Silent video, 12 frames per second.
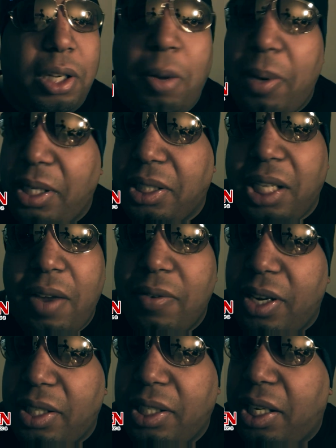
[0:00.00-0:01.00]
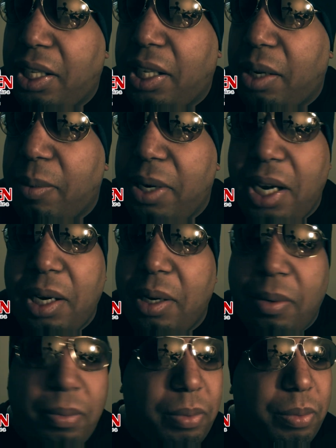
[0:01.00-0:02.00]
Nobody's giving us anything. We
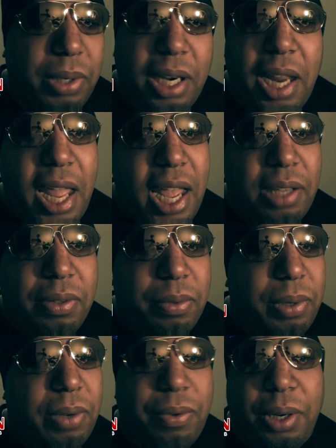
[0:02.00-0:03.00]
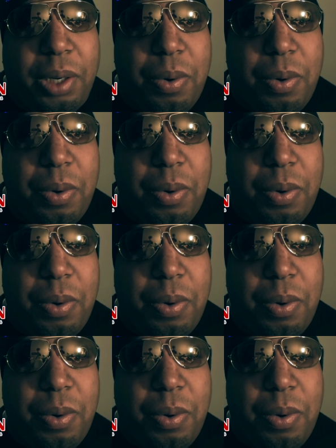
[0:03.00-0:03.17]
didn't ask for any